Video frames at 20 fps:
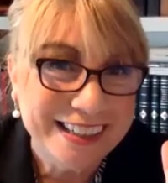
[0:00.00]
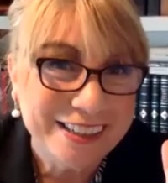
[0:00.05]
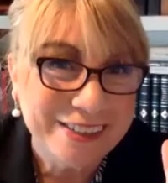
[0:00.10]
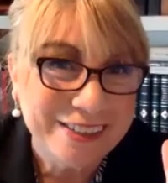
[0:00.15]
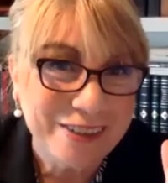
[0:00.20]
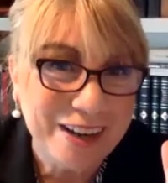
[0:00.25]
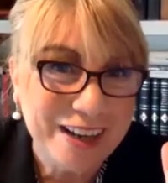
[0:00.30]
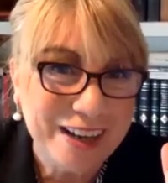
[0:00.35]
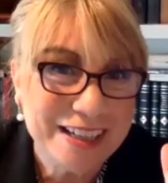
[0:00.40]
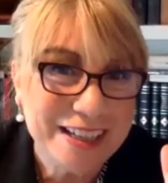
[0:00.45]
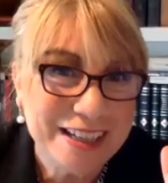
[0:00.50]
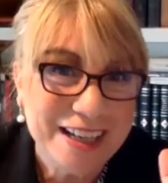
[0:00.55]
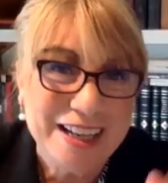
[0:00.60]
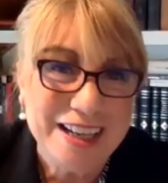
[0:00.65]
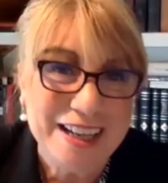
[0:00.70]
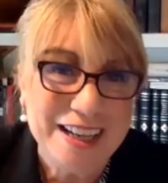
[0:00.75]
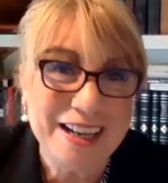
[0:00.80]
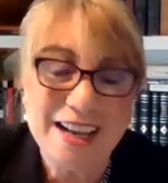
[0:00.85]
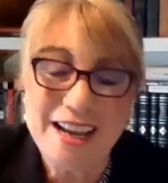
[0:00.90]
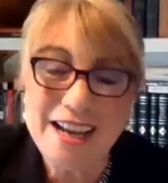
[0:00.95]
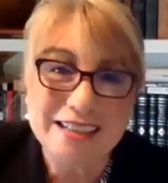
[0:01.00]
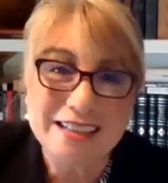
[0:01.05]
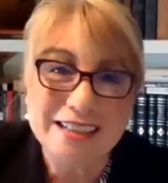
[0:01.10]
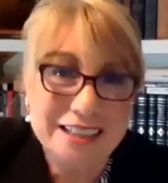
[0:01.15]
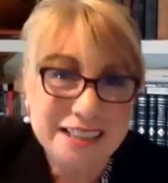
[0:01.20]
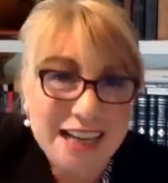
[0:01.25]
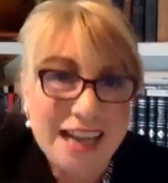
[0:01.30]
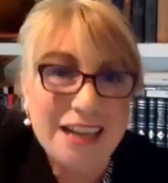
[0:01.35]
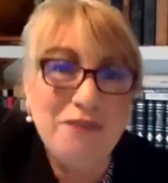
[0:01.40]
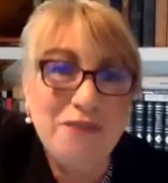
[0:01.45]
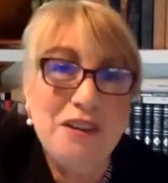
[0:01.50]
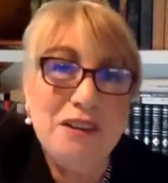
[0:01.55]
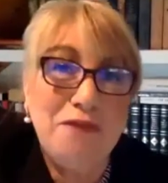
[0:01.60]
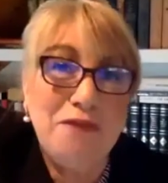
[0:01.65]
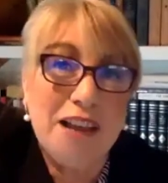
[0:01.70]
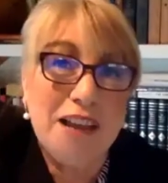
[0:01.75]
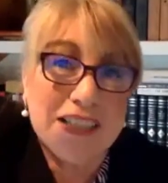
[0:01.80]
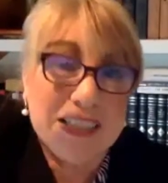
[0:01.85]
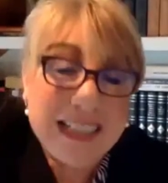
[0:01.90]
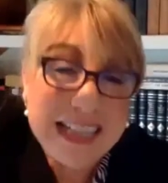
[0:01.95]
right? Instead of
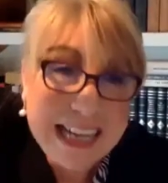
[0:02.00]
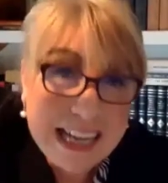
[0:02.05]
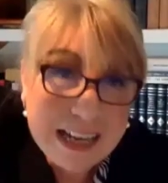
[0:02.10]
investing